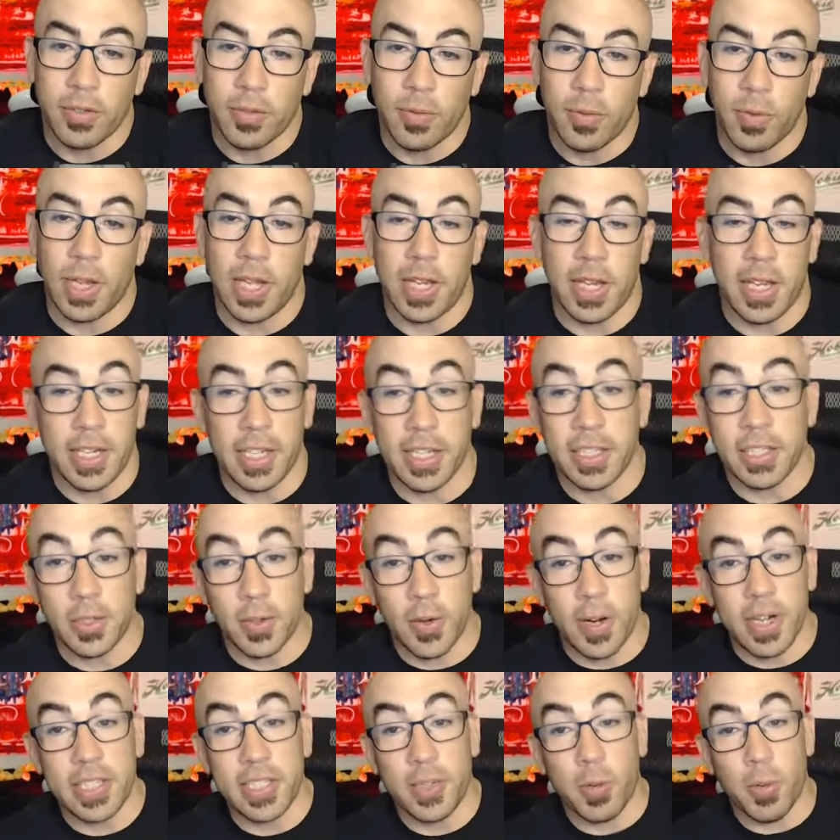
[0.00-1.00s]
And it's
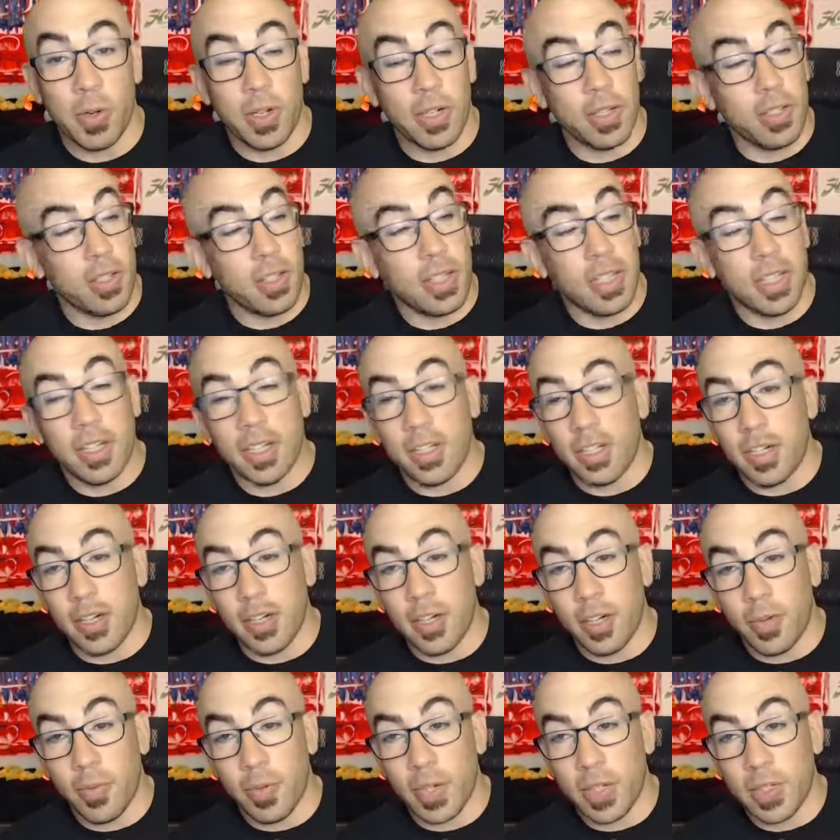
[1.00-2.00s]
crazy when you're looking on
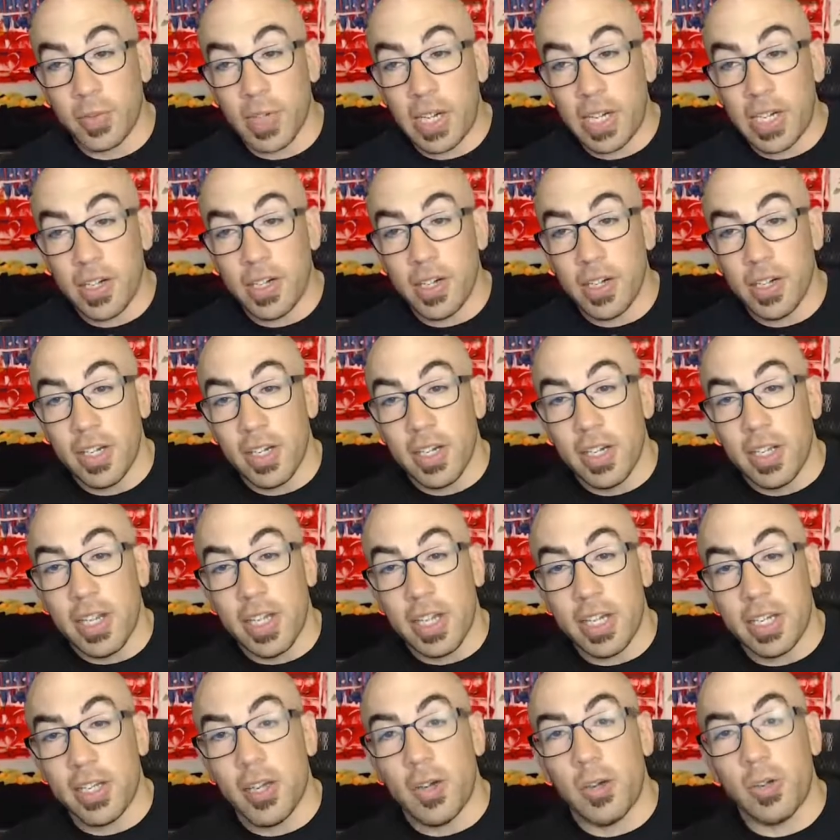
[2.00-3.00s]
your fish finder,
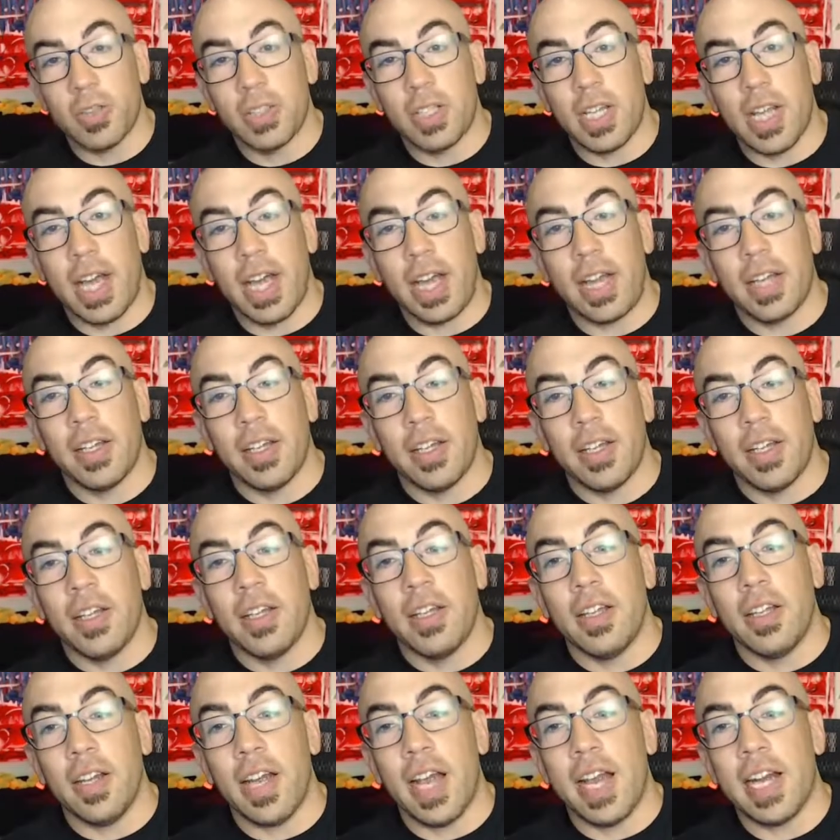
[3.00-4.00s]
it goes like
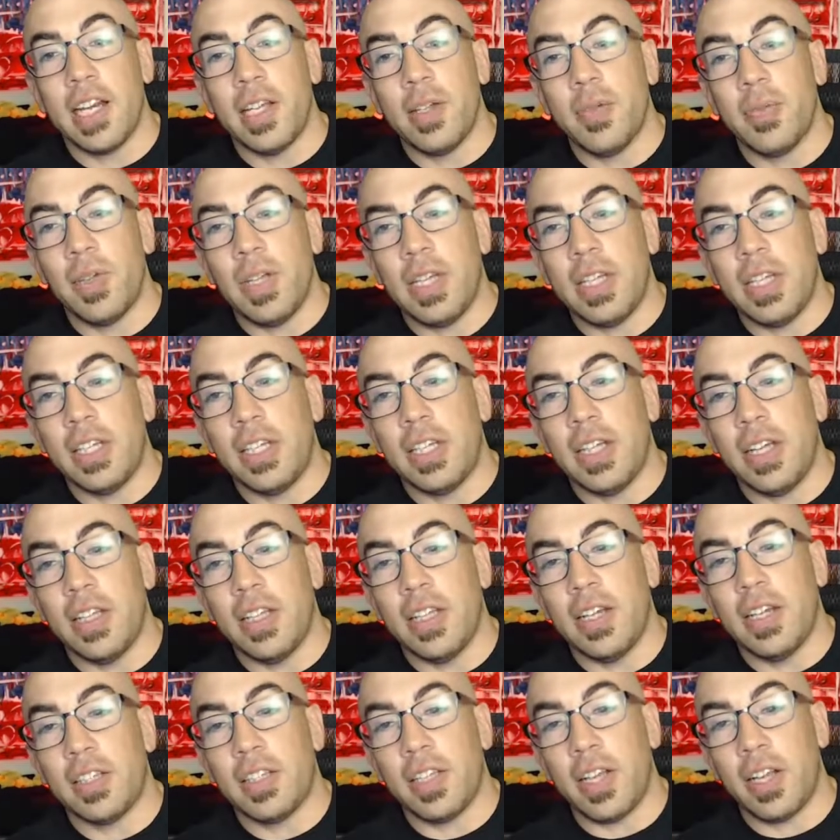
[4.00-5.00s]
90 feet and
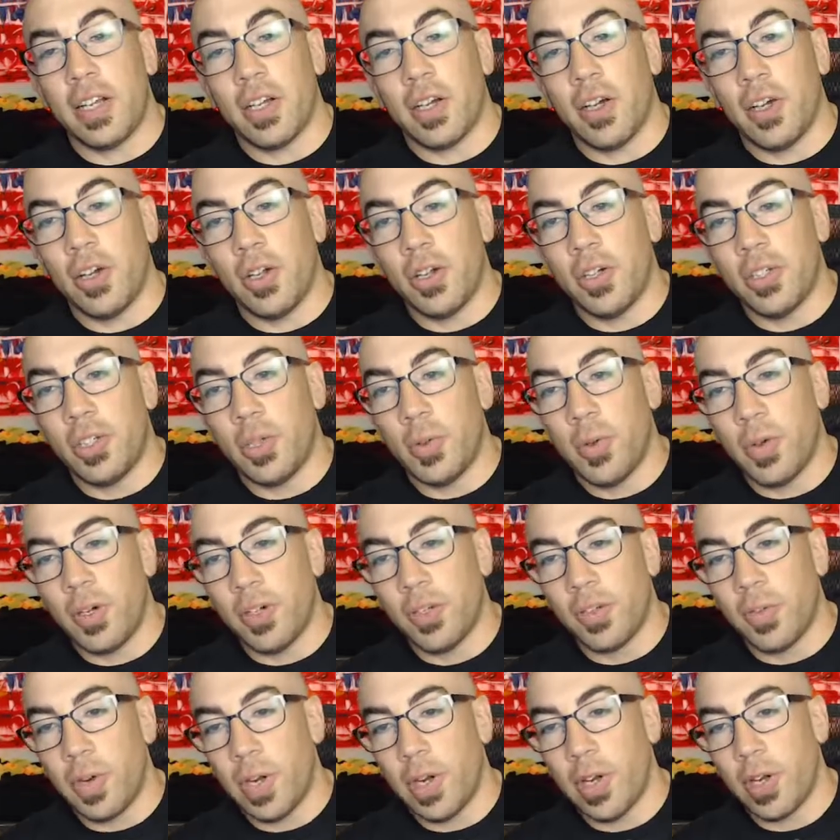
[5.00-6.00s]
then it's like 100,
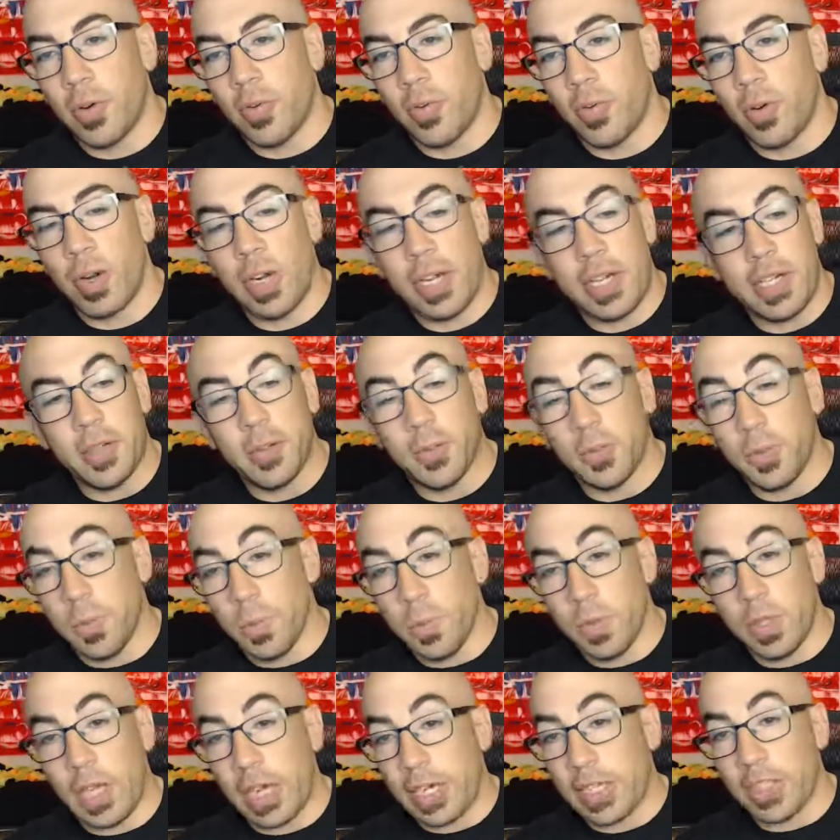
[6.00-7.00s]
200, 300, 400, and you
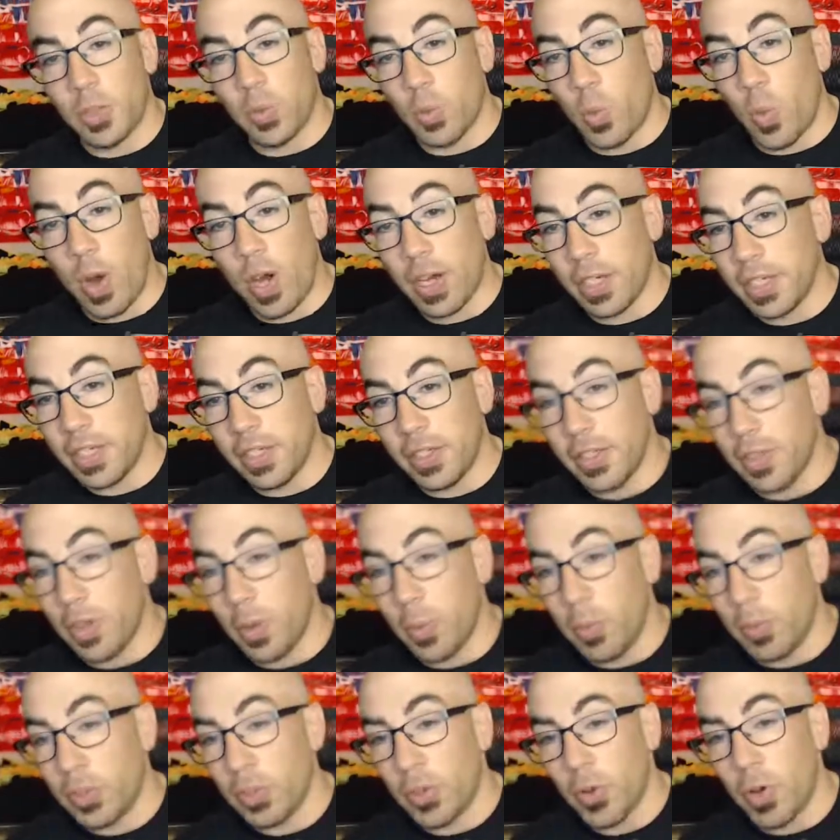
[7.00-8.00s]
like just watch it
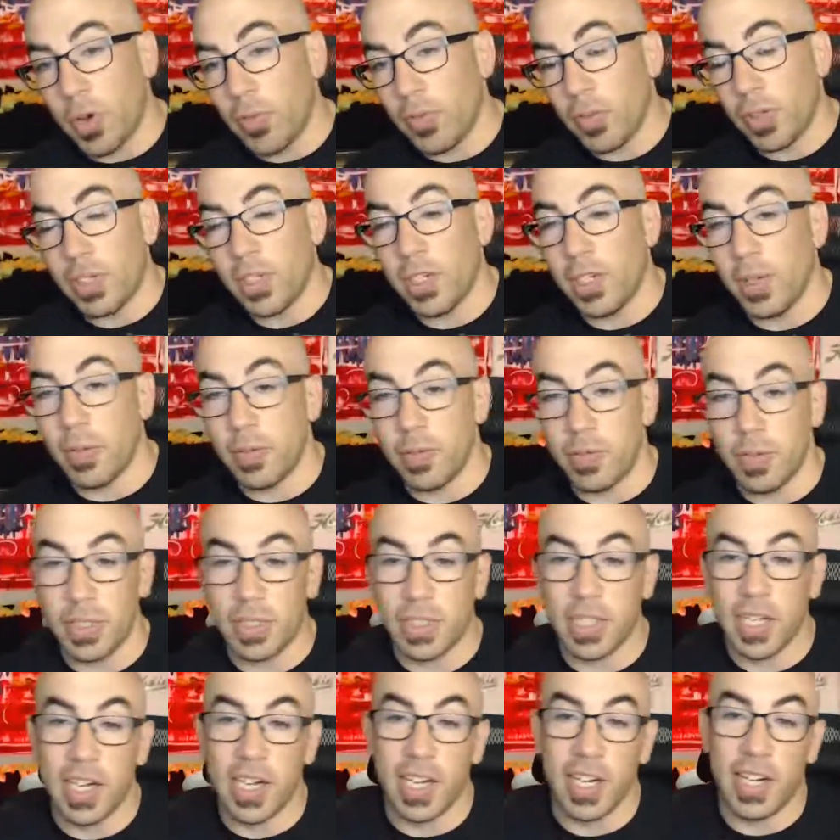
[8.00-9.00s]
almost go off a cliff. It's
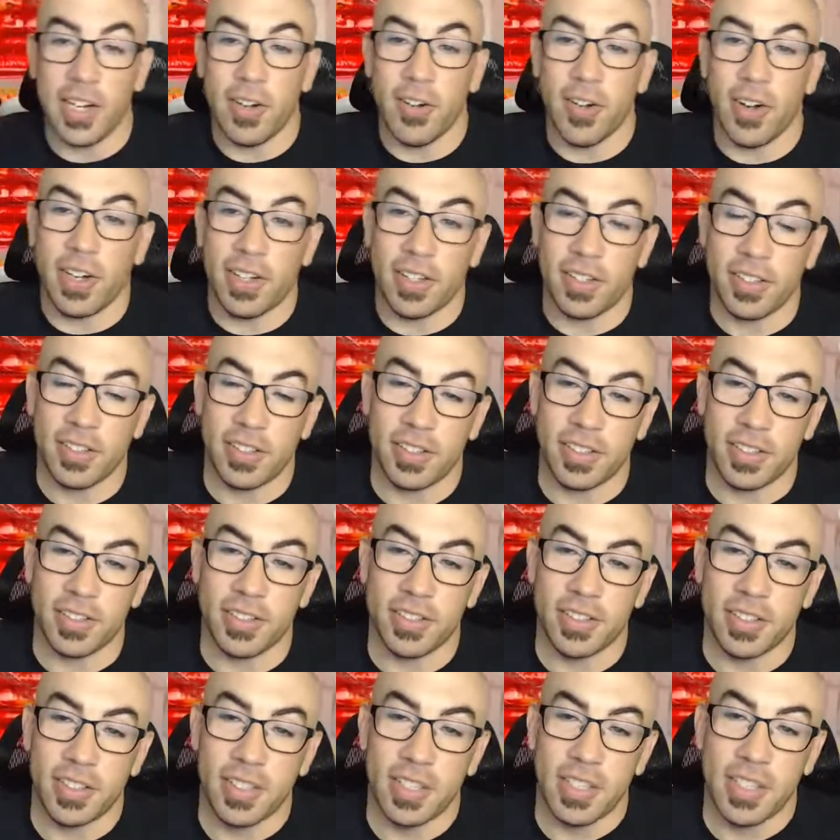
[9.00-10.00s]
kind of eerie
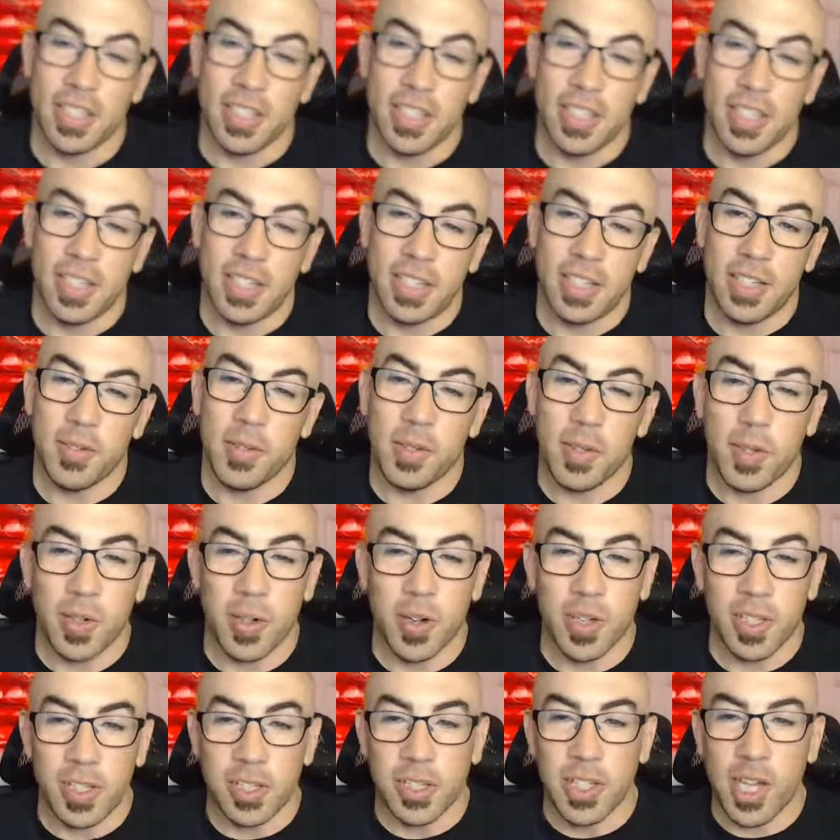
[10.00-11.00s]
because even though you're
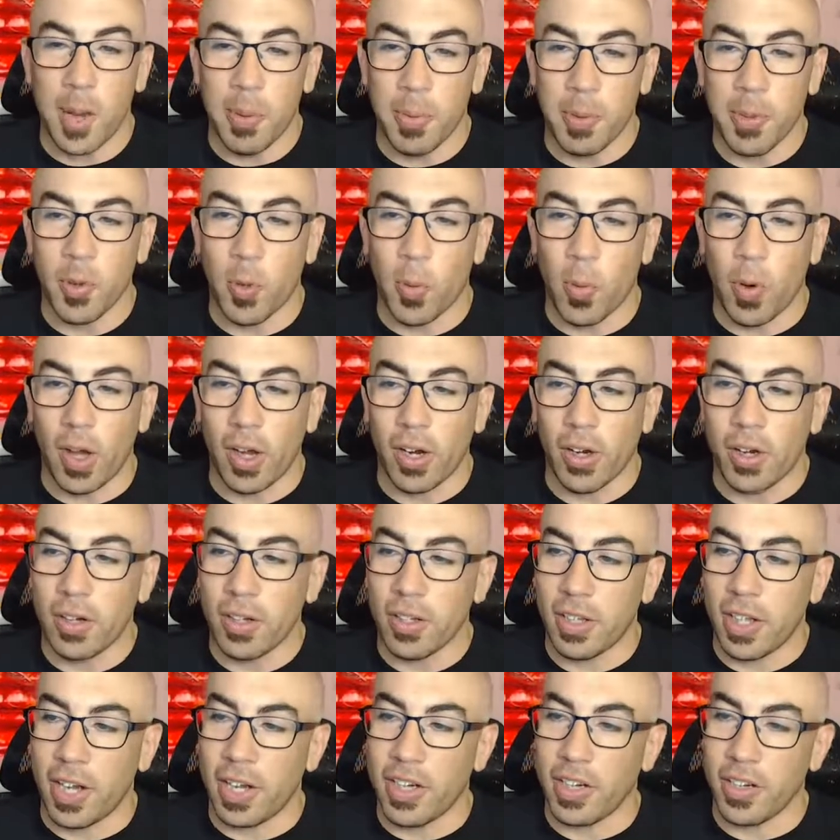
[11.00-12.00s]
on the top of the water,
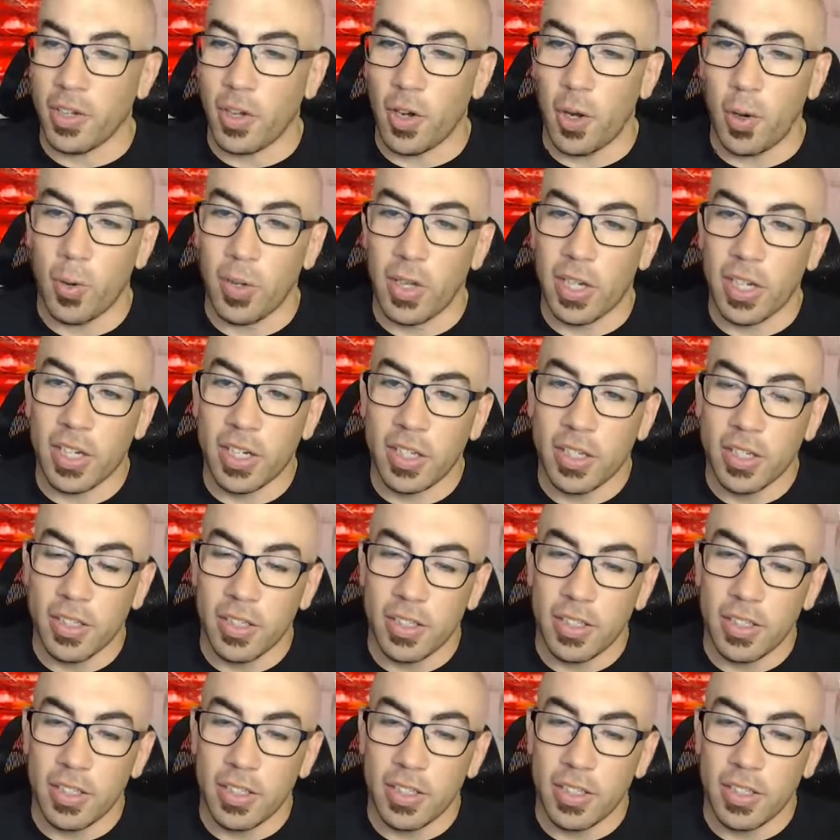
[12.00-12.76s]
like knowing